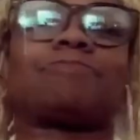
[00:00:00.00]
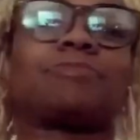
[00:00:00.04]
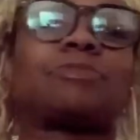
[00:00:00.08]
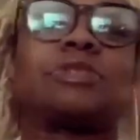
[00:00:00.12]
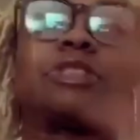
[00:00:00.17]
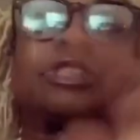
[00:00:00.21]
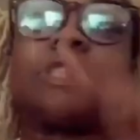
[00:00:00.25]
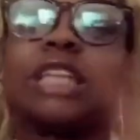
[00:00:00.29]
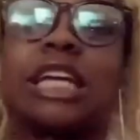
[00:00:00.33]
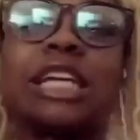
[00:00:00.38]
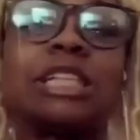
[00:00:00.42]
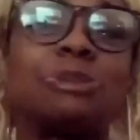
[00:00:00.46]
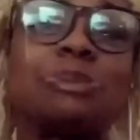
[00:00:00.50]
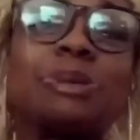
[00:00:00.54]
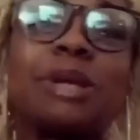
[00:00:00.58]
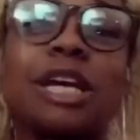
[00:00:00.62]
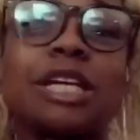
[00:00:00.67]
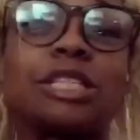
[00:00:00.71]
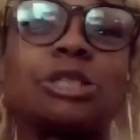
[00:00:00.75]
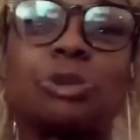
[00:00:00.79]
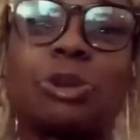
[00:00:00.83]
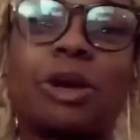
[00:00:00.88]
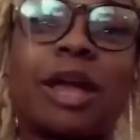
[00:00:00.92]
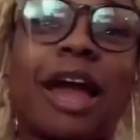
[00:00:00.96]
Just
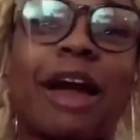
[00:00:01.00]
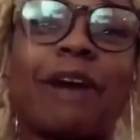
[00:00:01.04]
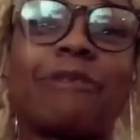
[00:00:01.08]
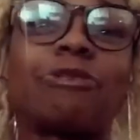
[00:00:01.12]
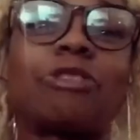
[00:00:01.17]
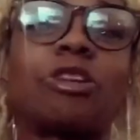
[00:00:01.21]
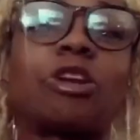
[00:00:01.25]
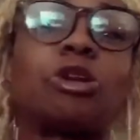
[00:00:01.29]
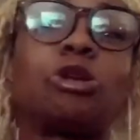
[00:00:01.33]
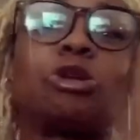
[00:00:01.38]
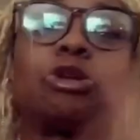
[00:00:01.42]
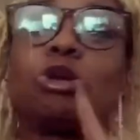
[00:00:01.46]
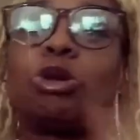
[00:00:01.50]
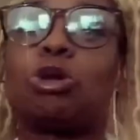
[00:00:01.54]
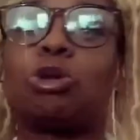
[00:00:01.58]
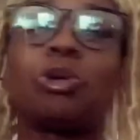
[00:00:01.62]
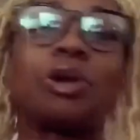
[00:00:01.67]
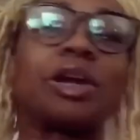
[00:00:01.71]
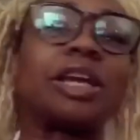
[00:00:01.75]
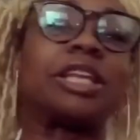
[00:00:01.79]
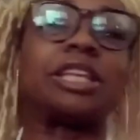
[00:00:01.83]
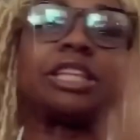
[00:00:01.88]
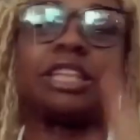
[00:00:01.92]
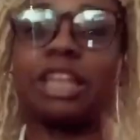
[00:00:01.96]
because we have to do
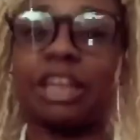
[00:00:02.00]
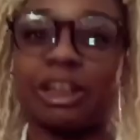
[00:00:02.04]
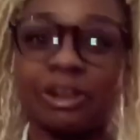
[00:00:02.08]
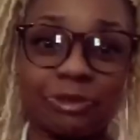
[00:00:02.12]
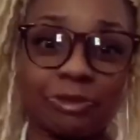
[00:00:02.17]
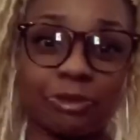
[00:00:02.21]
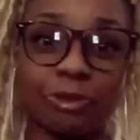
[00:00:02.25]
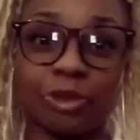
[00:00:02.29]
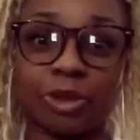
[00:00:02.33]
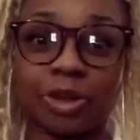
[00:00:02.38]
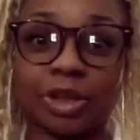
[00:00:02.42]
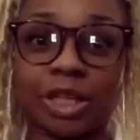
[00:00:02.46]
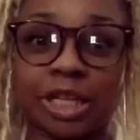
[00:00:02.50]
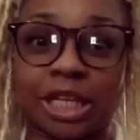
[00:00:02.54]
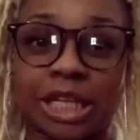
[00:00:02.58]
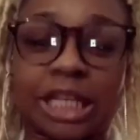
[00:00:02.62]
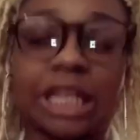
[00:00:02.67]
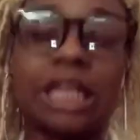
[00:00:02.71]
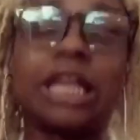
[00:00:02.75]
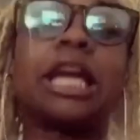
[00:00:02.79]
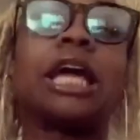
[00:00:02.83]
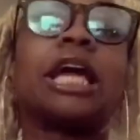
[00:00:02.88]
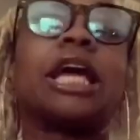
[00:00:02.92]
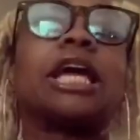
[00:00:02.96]
it
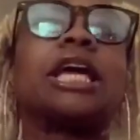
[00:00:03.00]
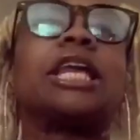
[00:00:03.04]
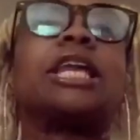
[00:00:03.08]
differently